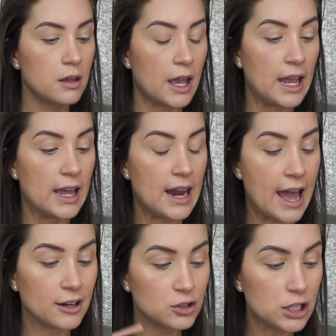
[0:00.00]
and
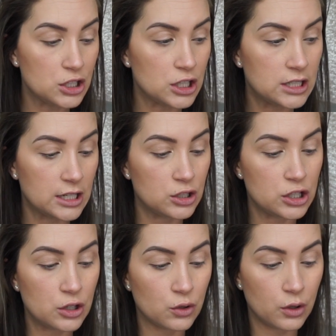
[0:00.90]
actually just in
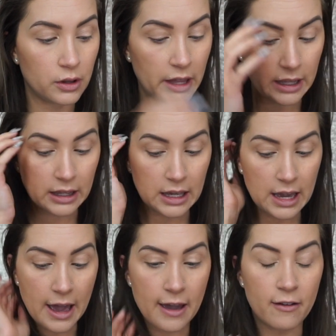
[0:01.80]
general lately,
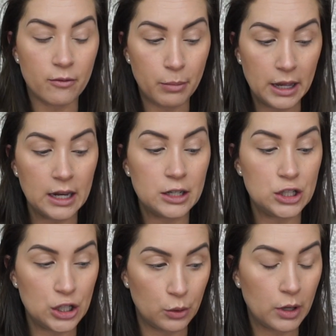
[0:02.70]
I have been
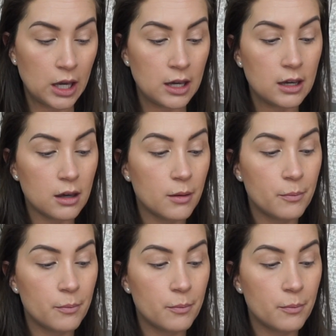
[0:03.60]
doing